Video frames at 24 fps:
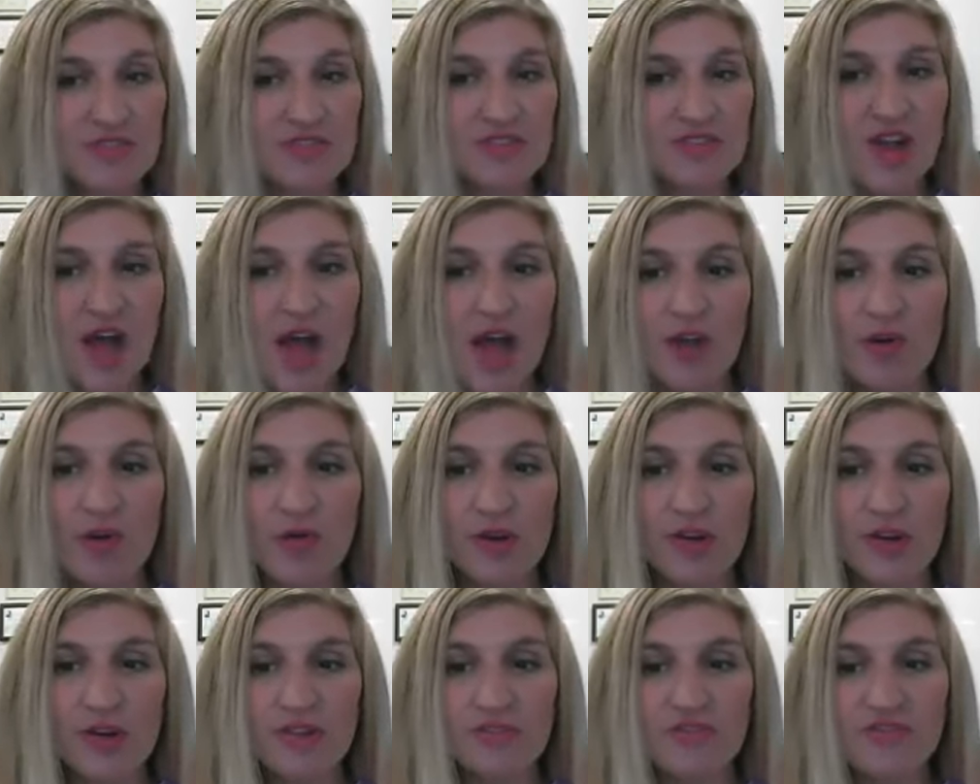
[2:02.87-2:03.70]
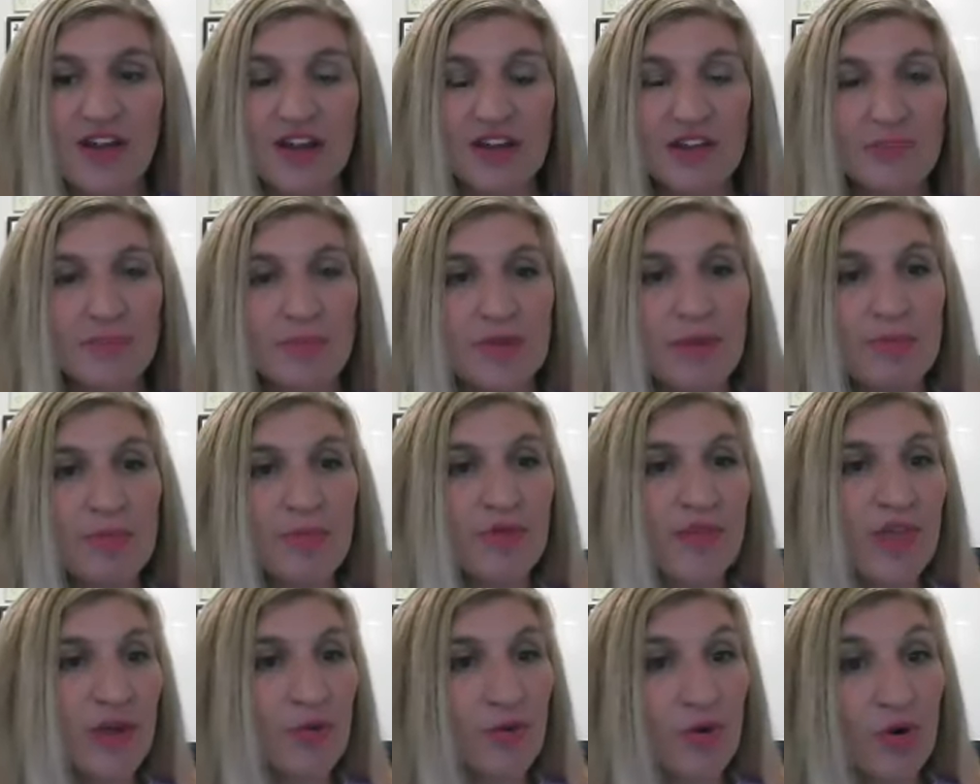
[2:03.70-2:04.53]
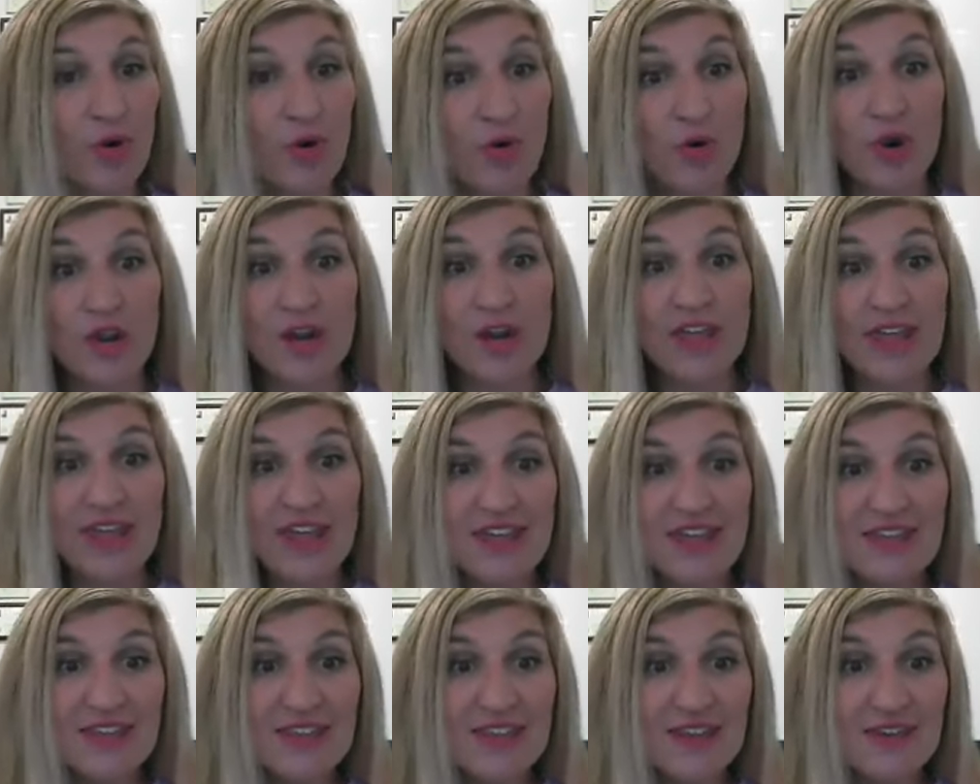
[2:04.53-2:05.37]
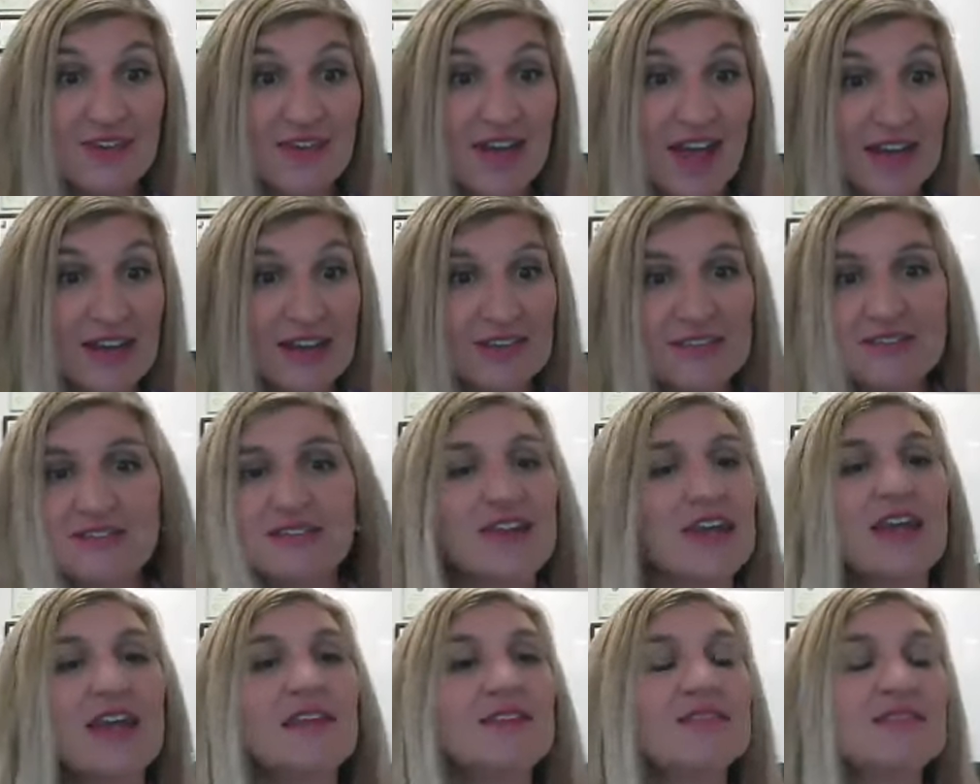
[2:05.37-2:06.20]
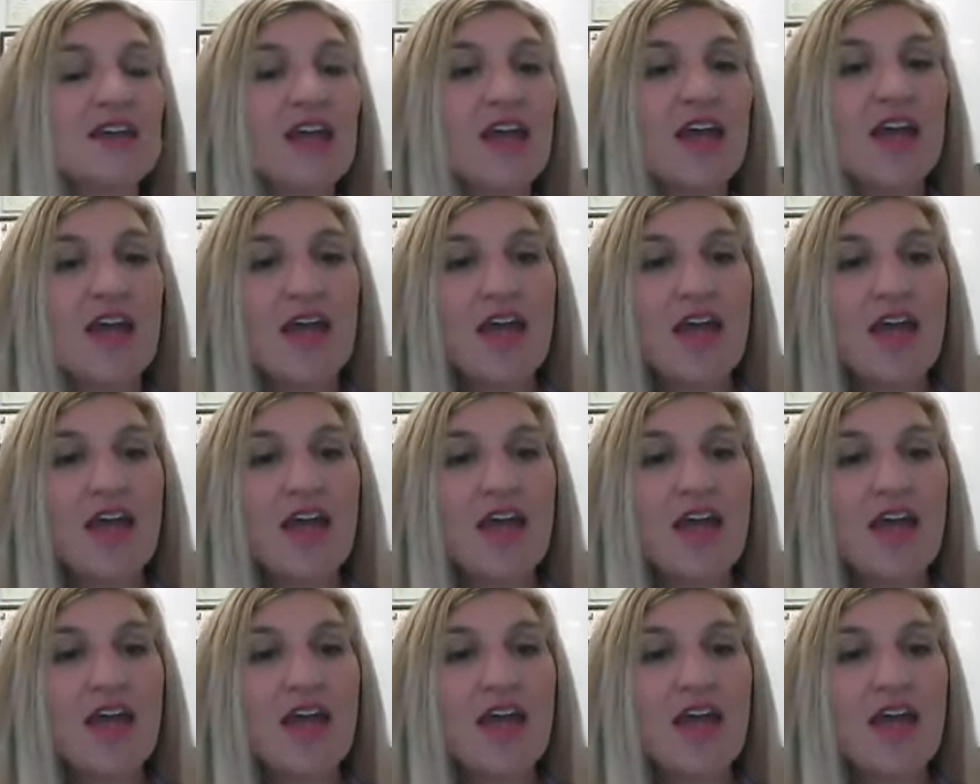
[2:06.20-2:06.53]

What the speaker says: was not going to affect people that were already in the United States.